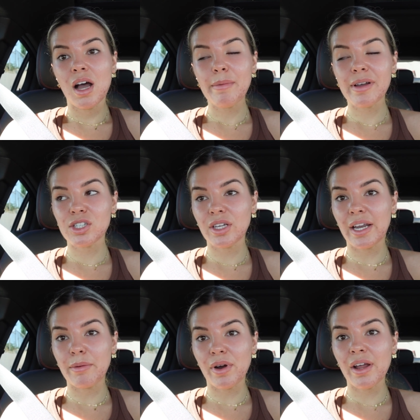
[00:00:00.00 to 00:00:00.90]
I'm actually
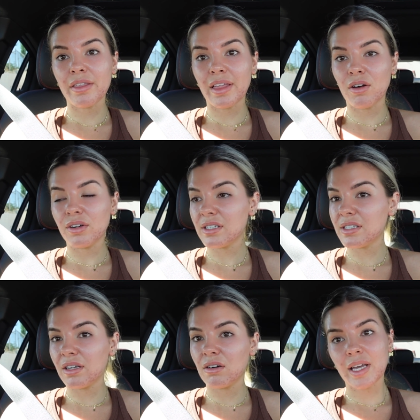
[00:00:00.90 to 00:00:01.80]
out of breath. Like,
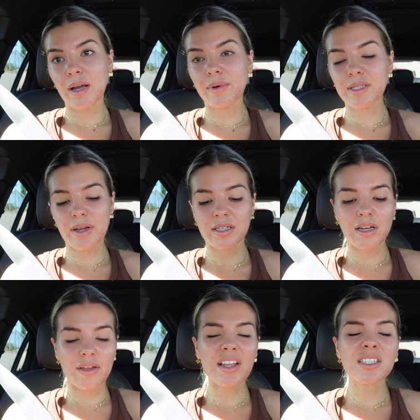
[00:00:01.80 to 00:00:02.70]
honestly, my camera's about to
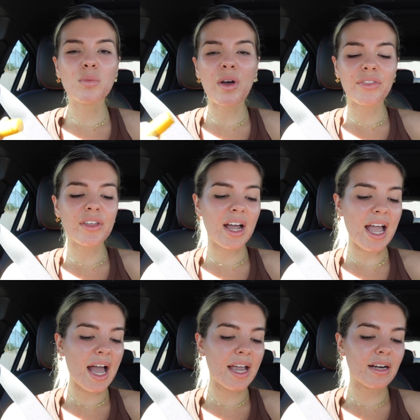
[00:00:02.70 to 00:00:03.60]
die. That's the one thing I
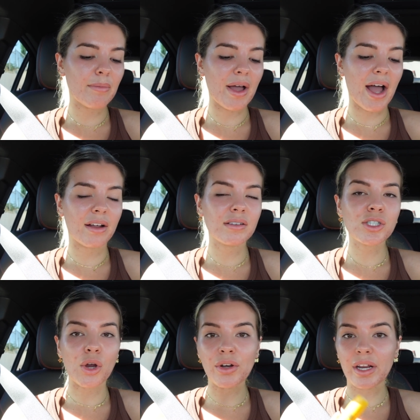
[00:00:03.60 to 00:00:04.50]
hate about
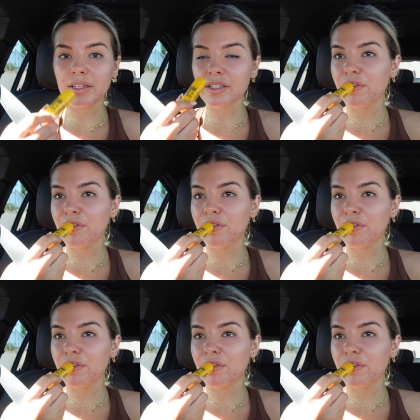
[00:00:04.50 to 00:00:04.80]
Sony's.